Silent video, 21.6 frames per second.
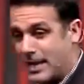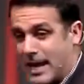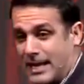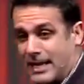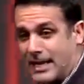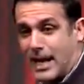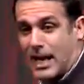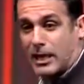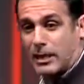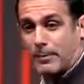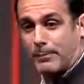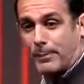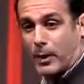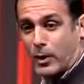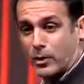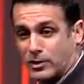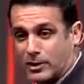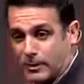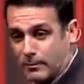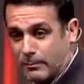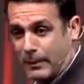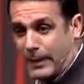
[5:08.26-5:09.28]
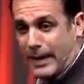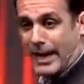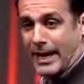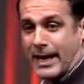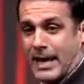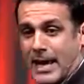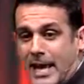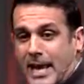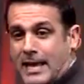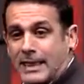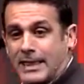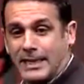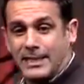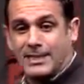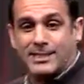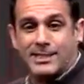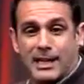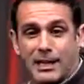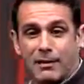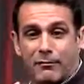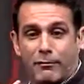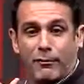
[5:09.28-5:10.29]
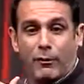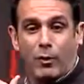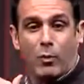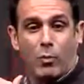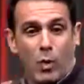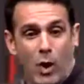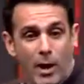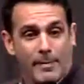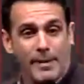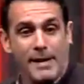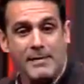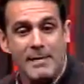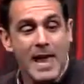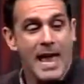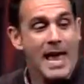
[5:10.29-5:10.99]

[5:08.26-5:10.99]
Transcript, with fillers: and the other person being this sinful woman.